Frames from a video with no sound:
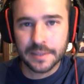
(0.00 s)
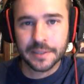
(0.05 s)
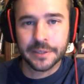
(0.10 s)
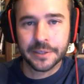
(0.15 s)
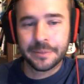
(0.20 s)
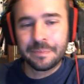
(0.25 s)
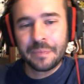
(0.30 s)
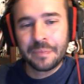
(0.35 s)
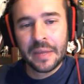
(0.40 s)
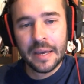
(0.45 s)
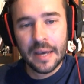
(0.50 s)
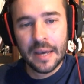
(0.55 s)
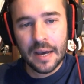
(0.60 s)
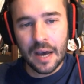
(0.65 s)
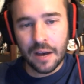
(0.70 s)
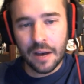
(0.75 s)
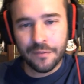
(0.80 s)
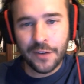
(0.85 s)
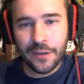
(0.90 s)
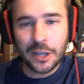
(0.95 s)
So
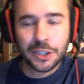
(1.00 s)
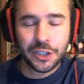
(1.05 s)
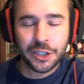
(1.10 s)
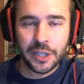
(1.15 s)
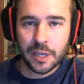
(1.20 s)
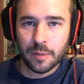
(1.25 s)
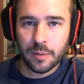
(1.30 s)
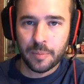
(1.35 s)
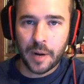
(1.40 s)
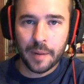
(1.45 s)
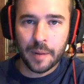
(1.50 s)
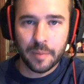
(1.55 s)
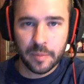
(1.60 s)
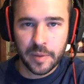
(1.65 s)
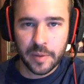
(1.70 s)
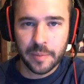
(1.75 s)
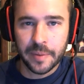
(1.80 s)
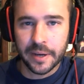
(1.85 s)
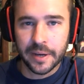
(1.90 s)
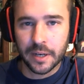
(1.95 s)
functionally, it would probably
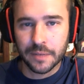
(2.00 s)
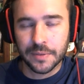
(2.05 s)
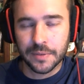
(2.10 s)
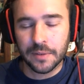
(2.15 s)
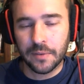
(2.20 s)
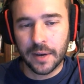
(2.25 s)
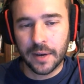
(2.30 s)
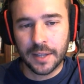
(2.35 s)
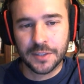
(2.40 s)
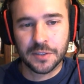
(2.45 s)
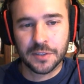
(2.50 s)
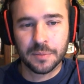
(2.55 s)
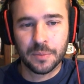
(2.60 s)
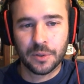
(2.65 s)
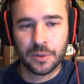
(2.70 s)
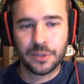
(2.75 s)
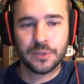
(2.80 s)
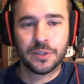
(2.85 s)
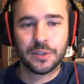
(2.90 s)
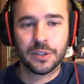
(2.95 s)
be better if you ran some
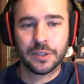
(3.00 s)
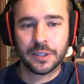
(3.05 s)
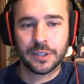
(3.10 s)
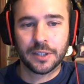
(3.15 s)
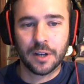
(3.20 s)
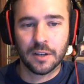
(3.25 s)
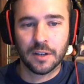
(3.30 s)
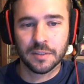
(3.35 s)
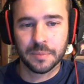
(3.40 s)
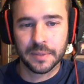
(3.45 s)
more utility cards,